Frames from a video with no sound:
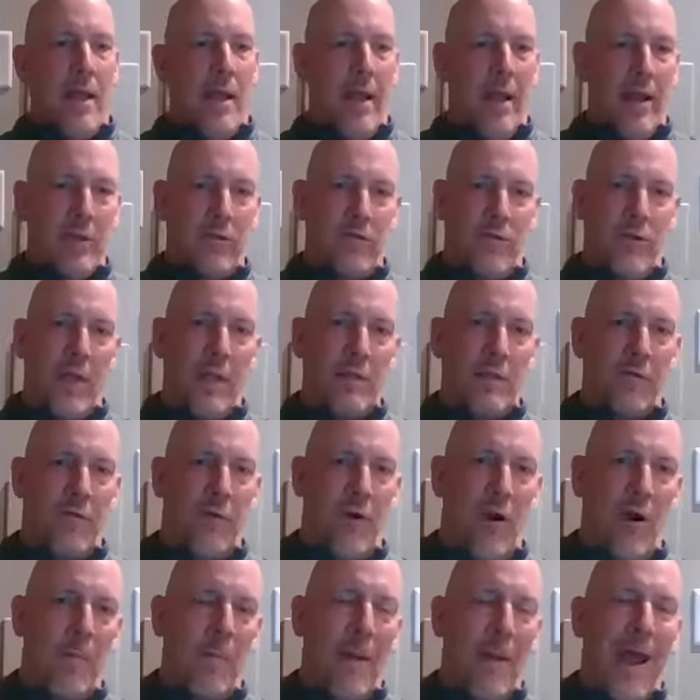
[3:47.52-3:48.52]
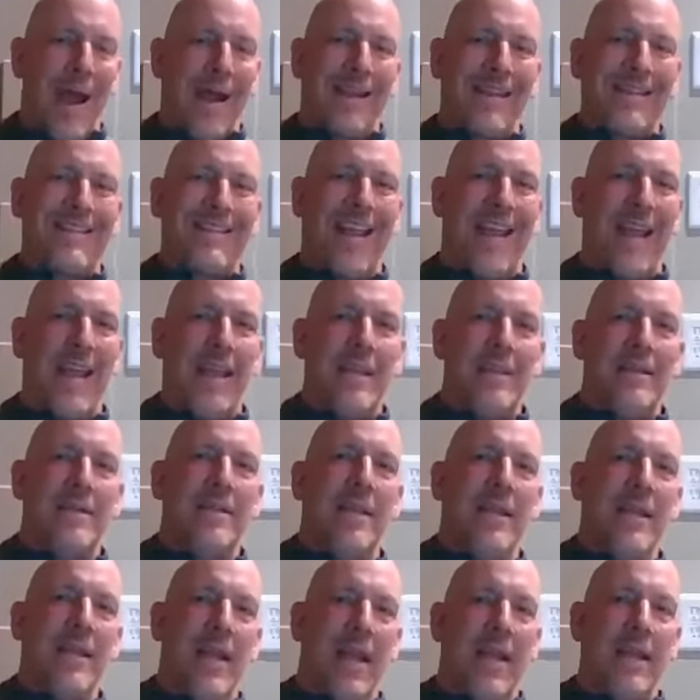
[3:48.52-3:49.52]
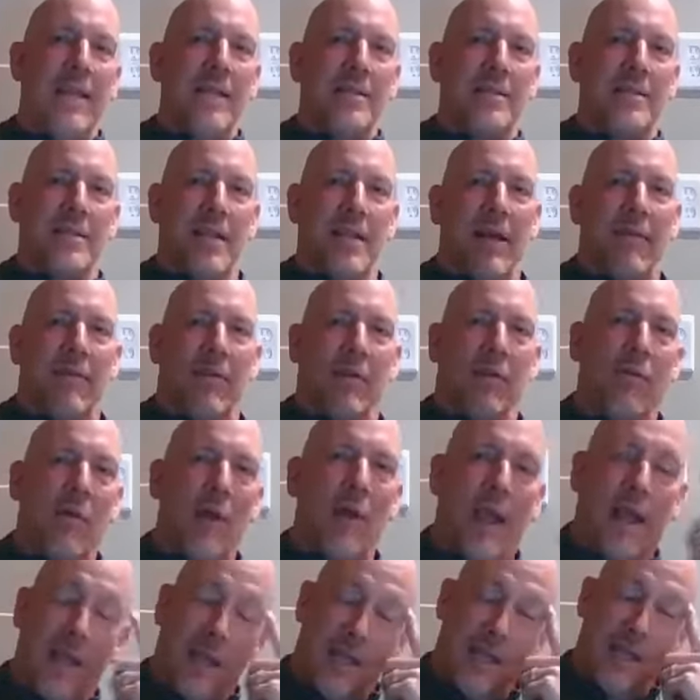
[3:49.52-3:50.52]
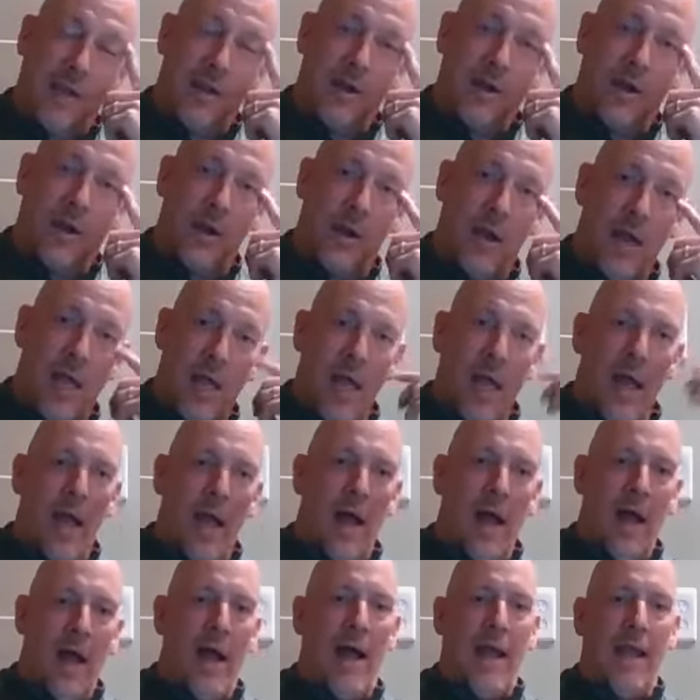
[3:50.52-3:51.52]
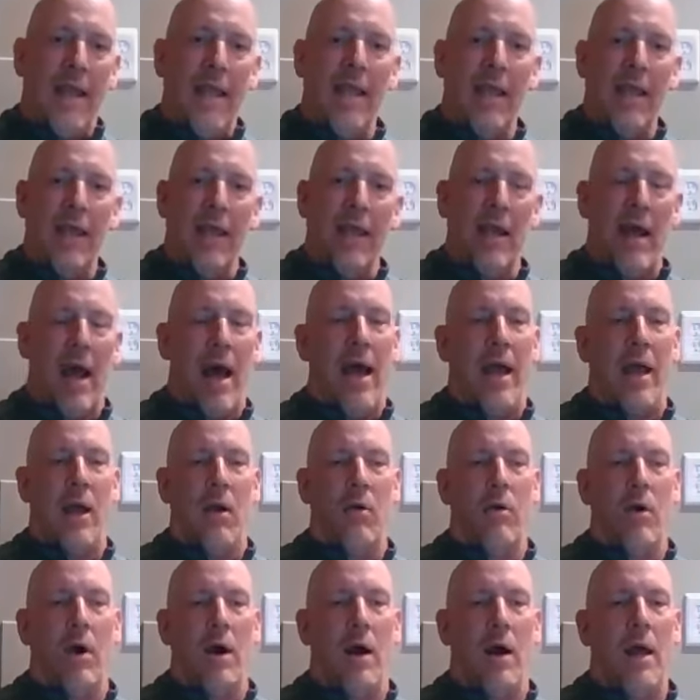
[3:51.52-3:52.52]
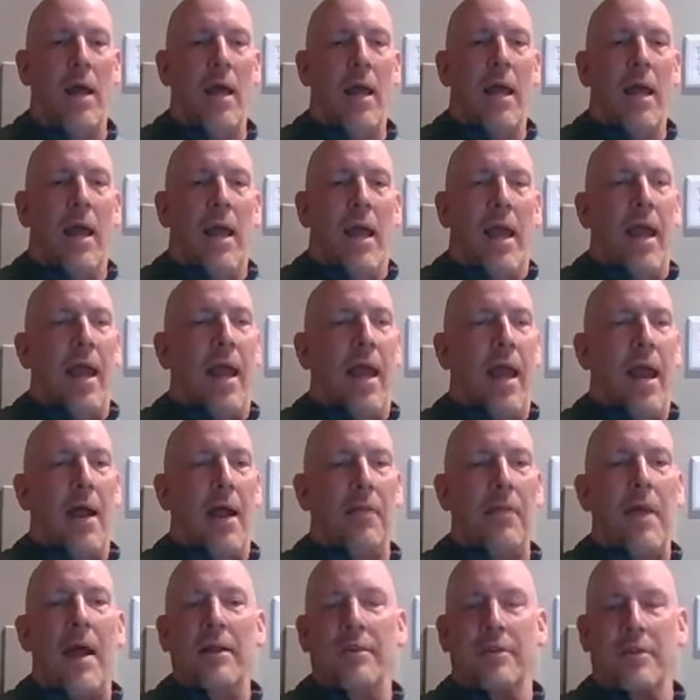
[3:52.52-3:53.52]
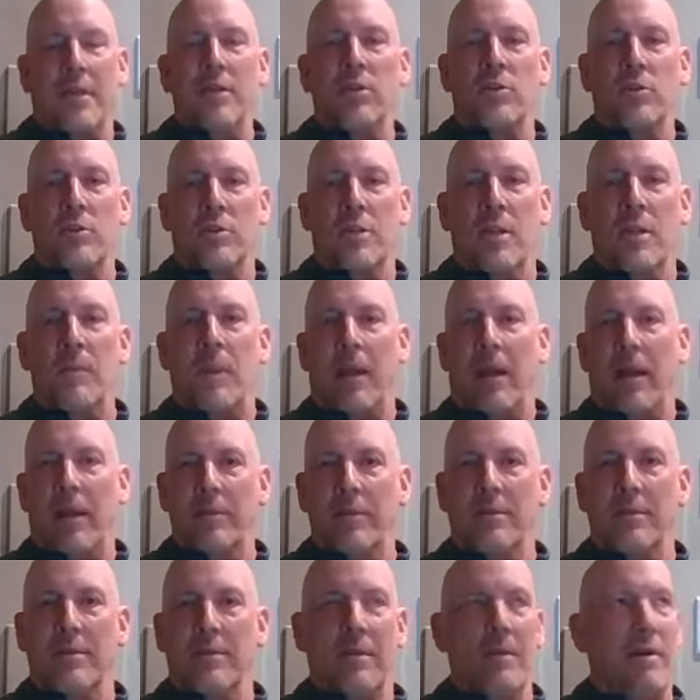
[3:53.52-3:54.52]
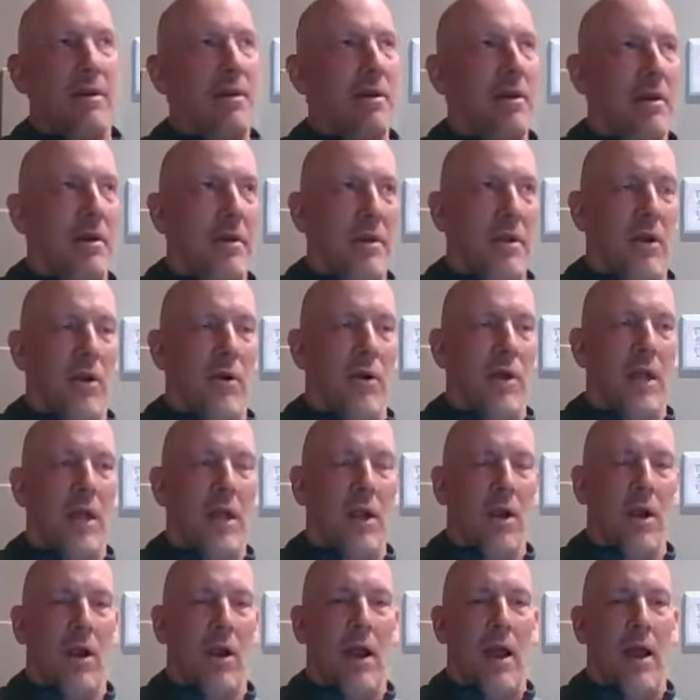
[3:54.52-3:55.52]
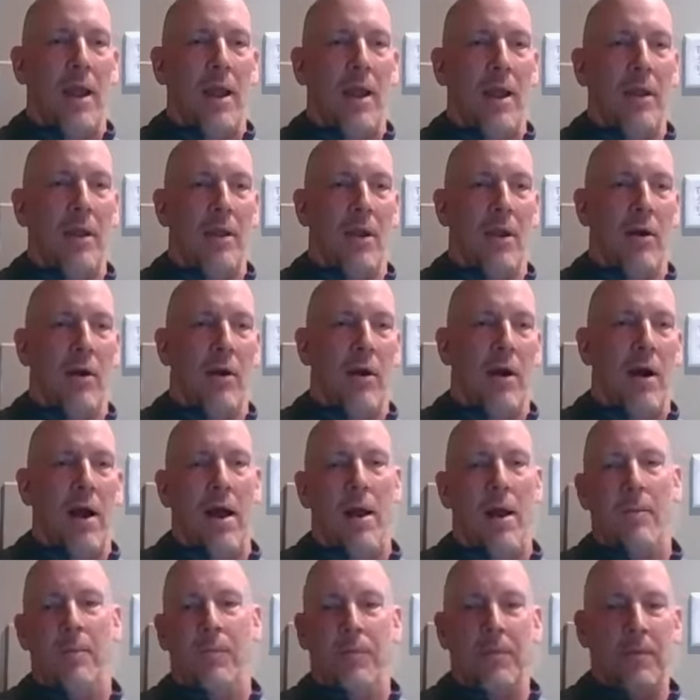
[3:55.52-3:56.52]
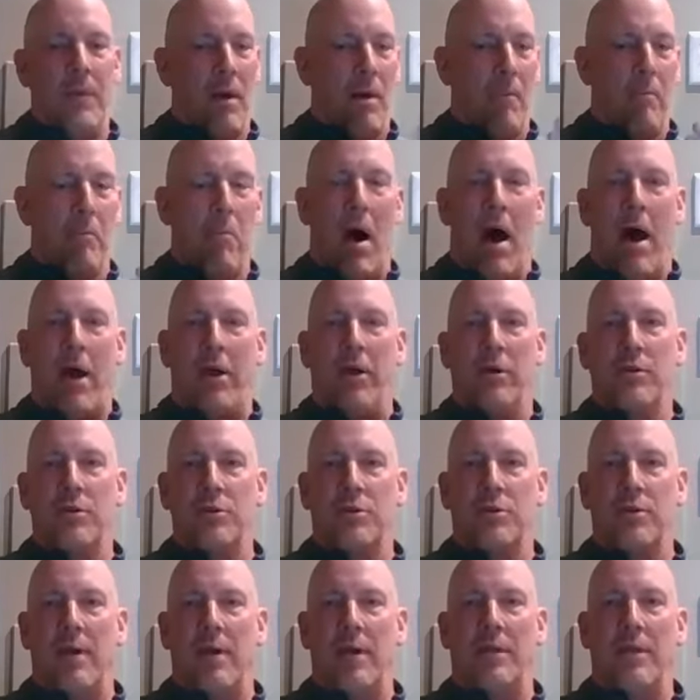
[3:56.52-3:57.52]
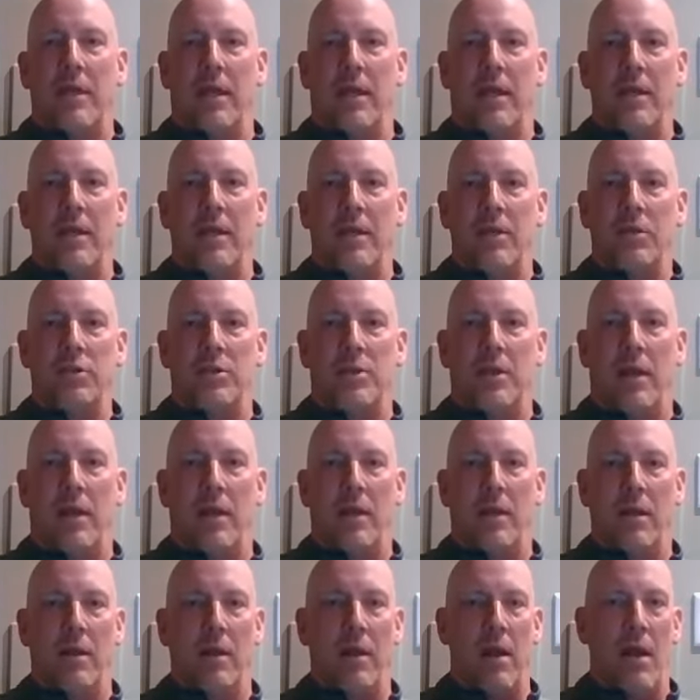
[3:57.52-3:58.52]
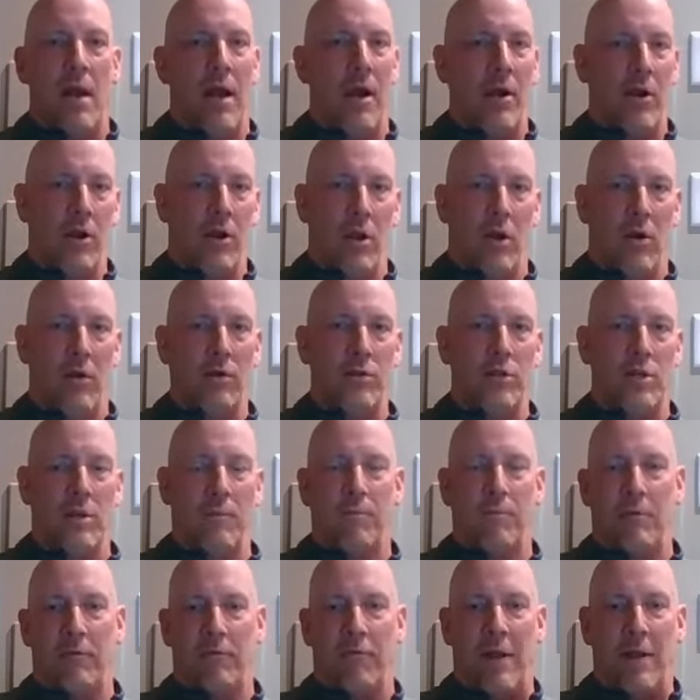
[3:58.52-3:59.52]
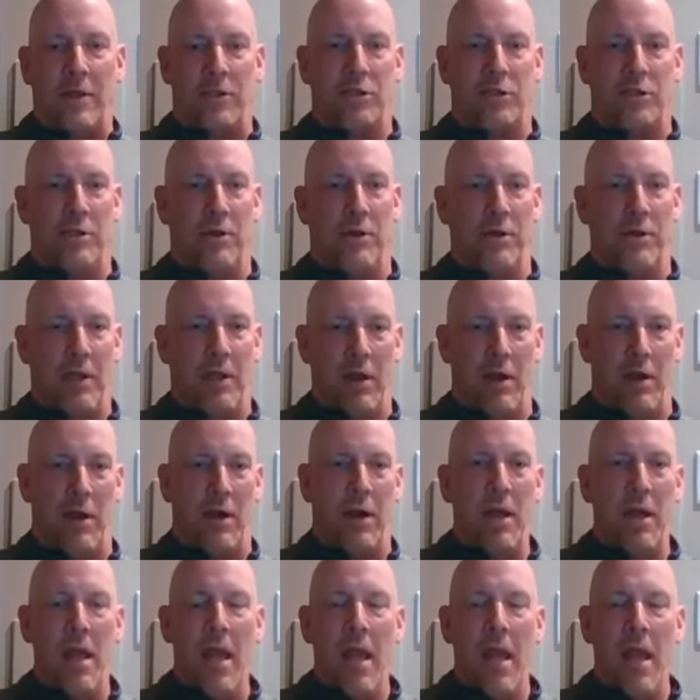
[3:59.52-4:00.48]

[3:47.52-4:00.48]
as, as far back as 1887 right here uh, in Iowa and that's interesting because you know here i you know i'm a modern strength and conditioning uh, coach and professional here